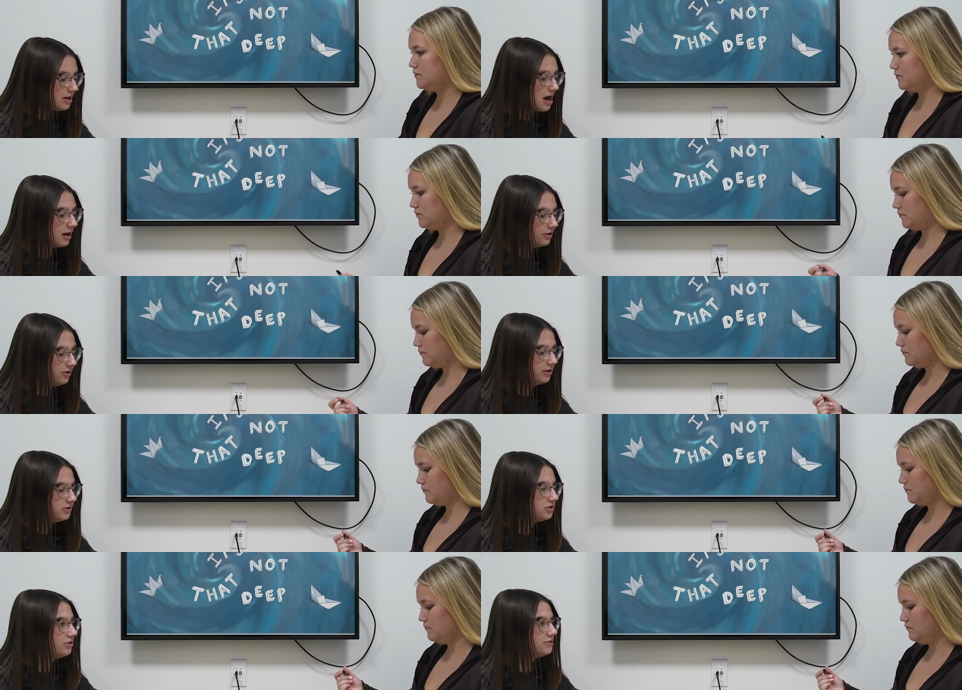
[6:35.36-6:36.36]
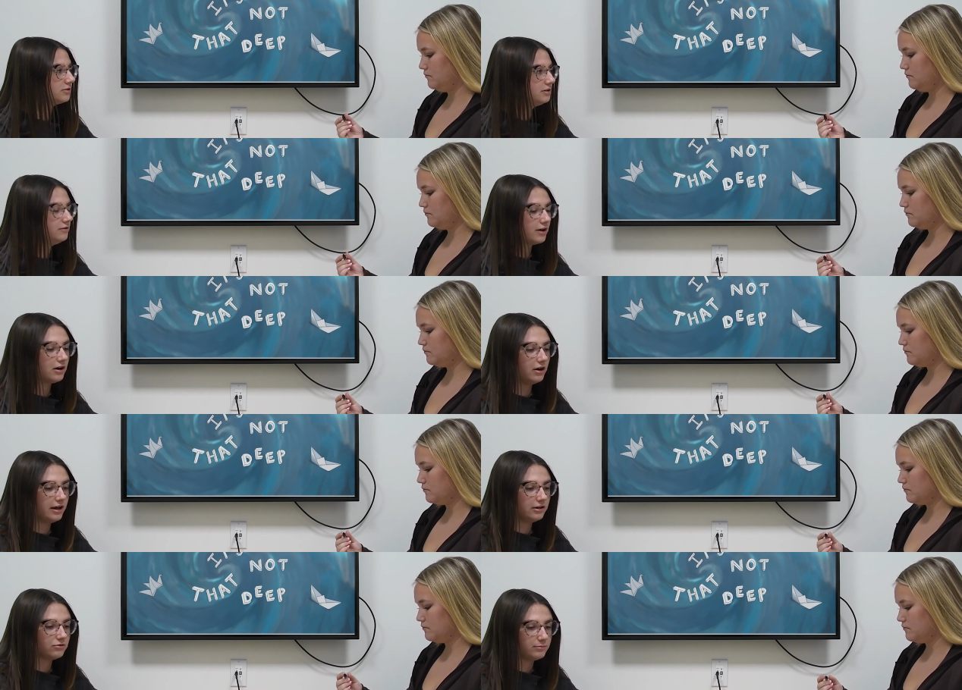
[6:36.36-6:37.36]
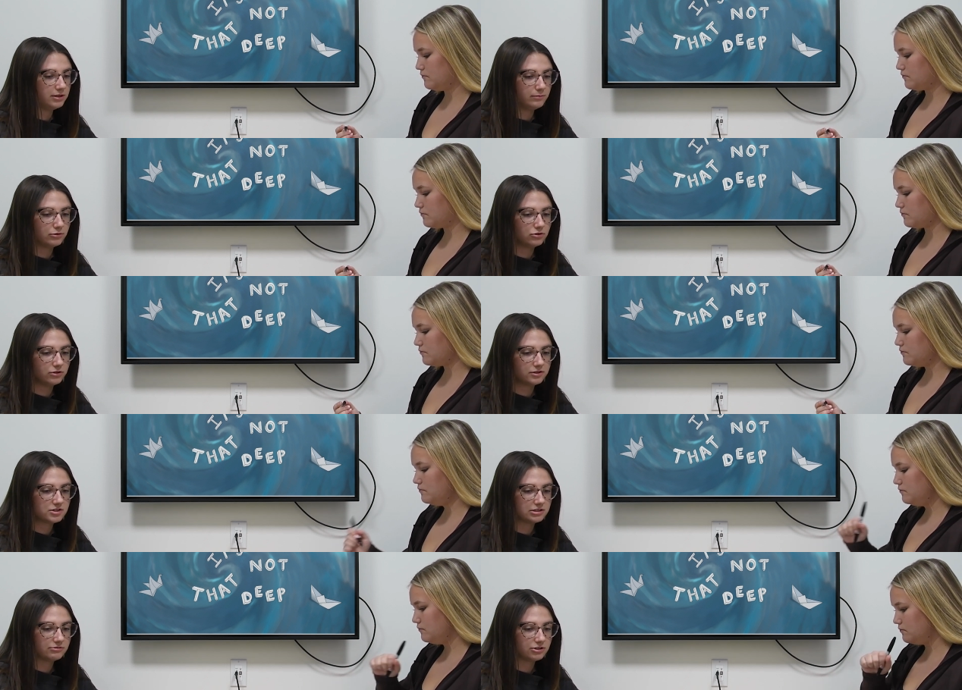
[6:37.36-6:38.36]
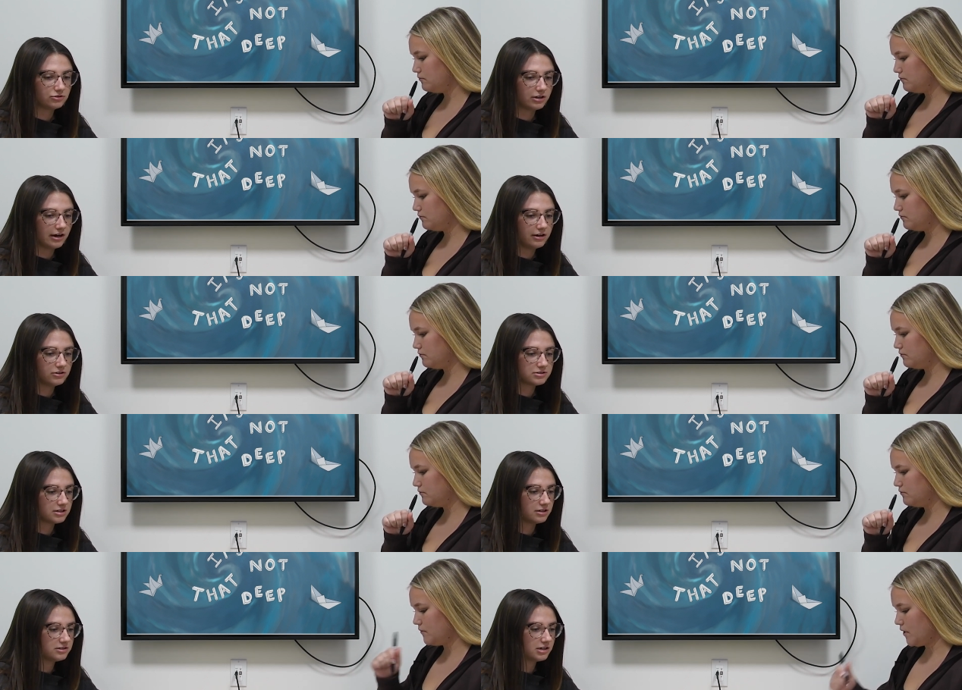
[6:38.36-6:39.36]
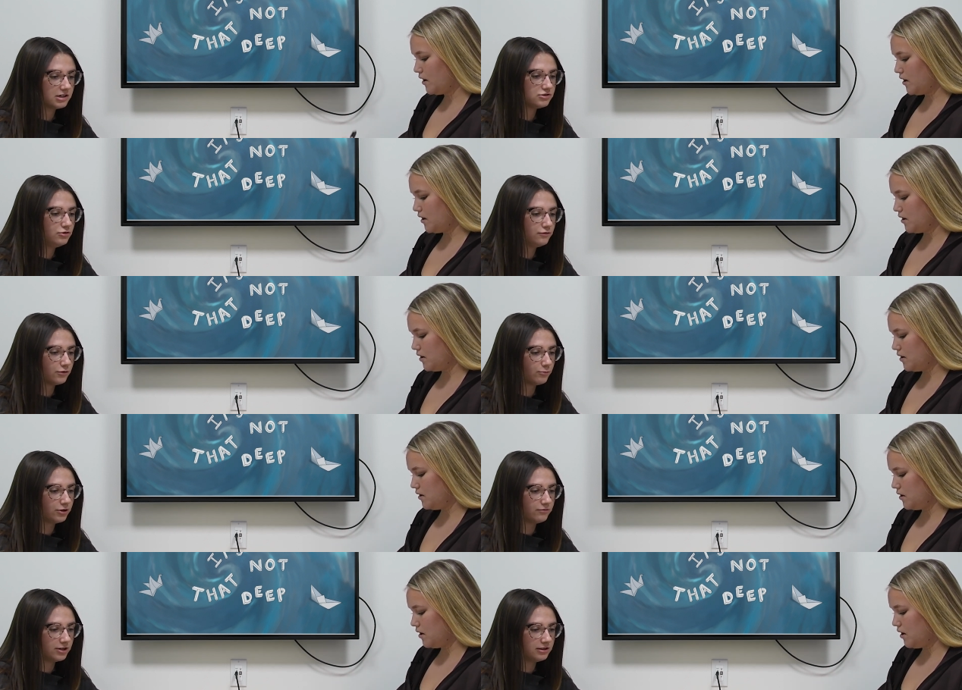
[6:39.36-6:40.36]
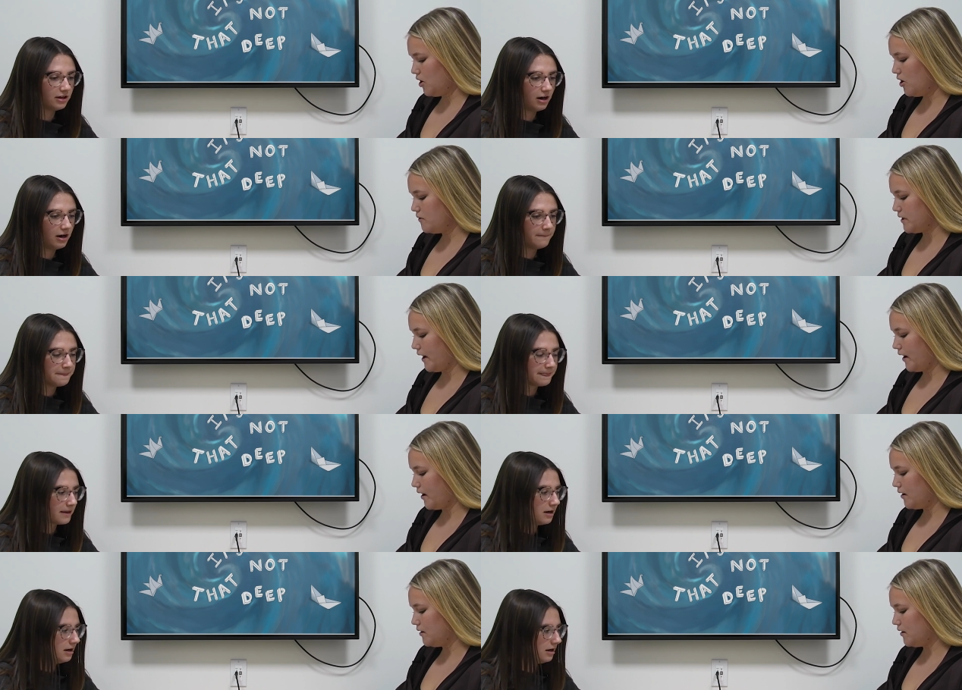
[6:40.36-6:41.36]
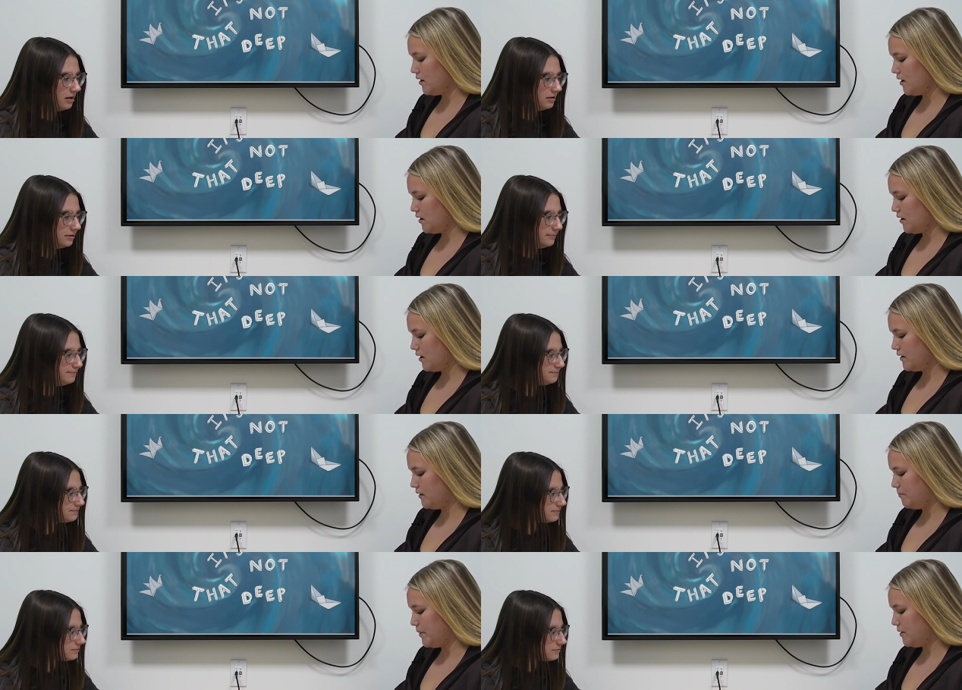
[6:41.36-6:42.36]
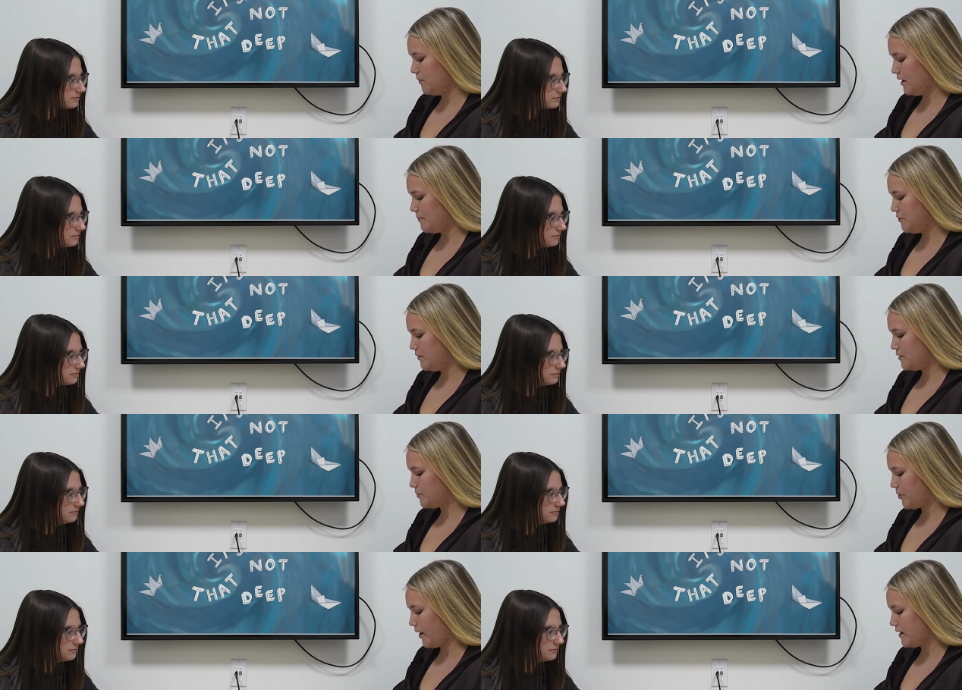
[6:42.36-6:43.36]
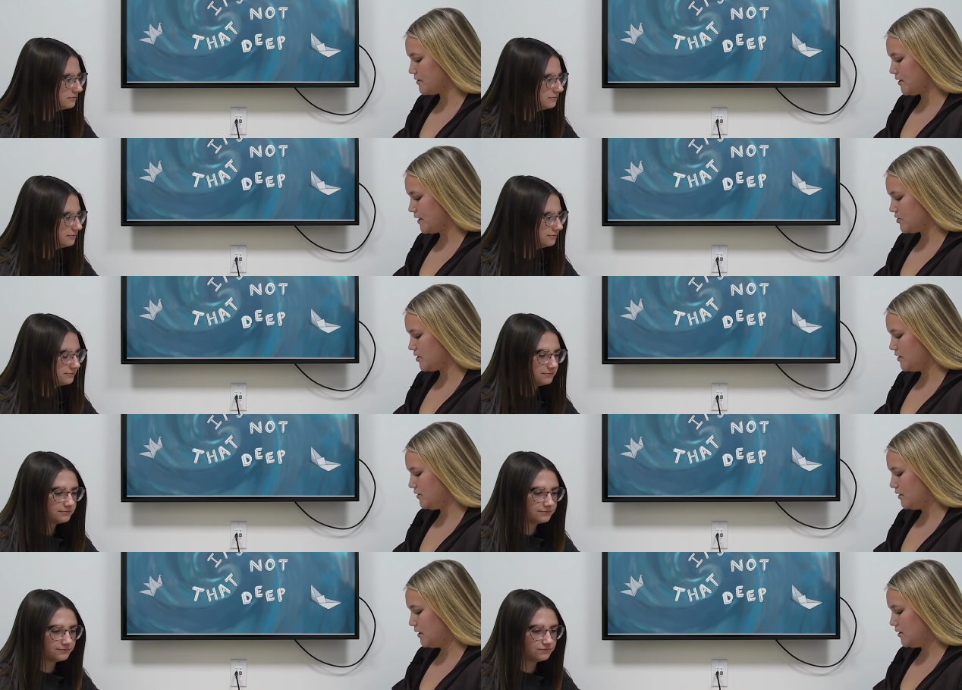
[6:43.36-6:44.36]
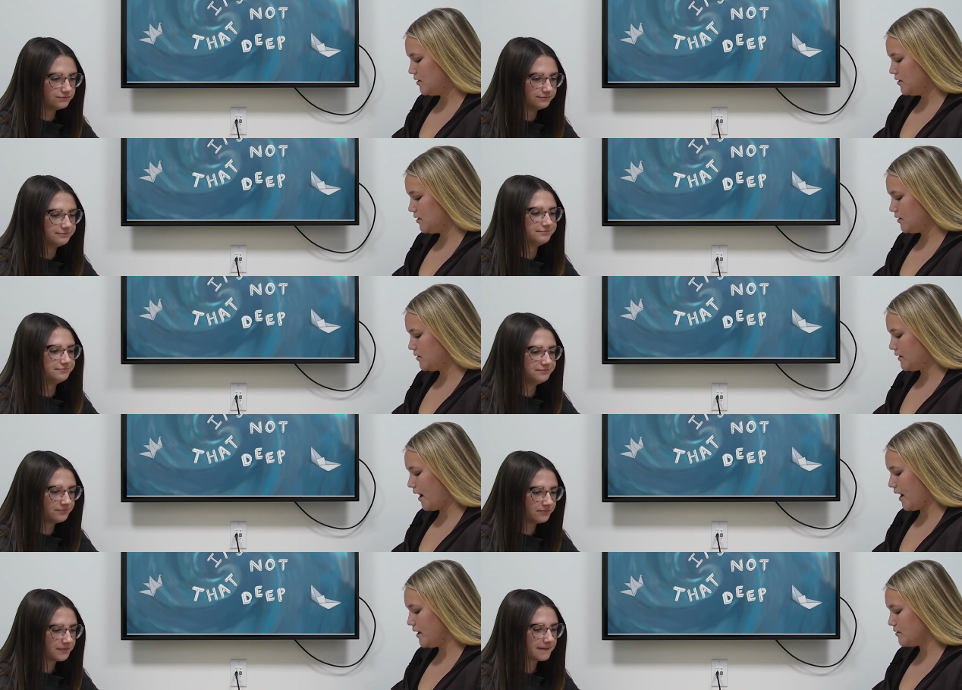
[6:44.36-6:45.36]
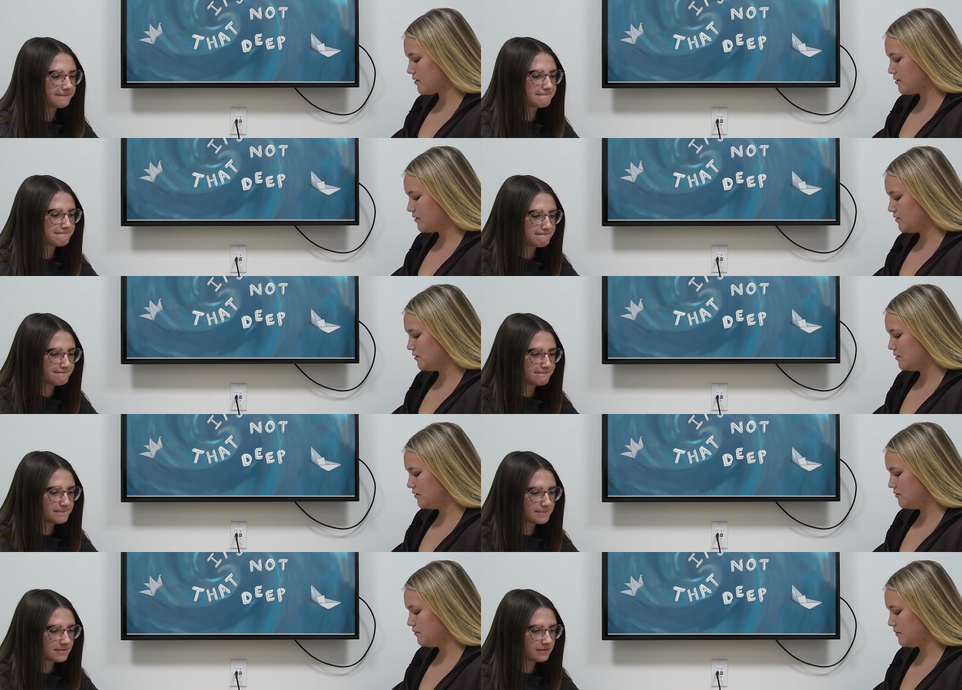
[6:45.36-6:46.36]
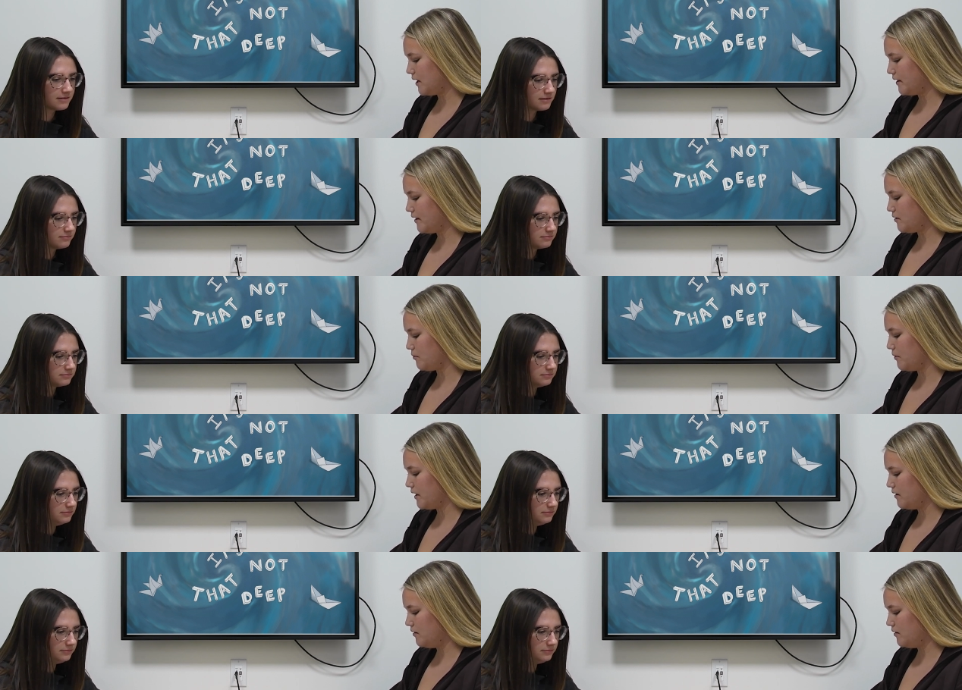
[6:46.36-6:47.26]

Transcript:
Speaker 1: yeah, I think it is good to leave out angry people and serial liars. Like that's like a two for one right there. Oh yeah.
Speaker 2: Um, a big one I'm doing is procrastination. Mm. Guys, we gotta get through it.